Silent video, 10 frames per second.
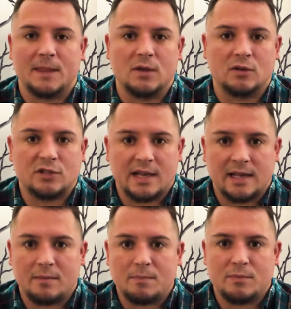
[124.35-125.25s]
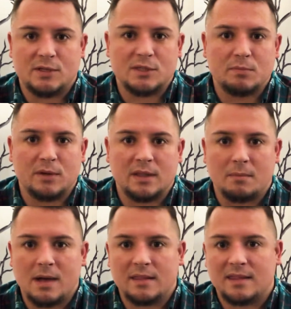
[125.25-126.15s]
Don't try to just put the
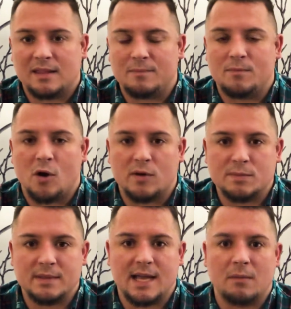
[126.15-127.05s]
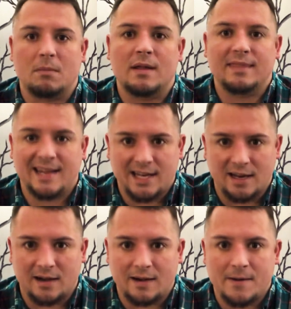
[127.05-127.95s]
month. Always put down month and
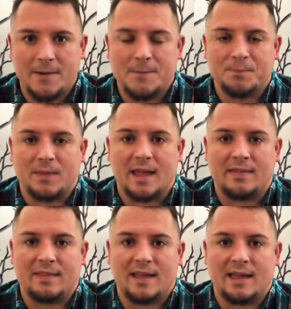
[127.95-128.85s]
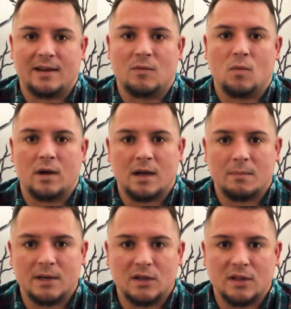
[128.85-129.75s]
year and then what
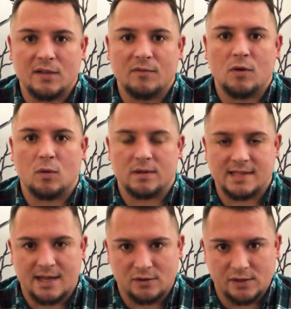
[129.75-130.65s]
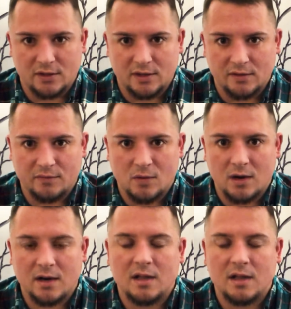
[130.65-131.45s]
company you're looking for, what title you're looking for.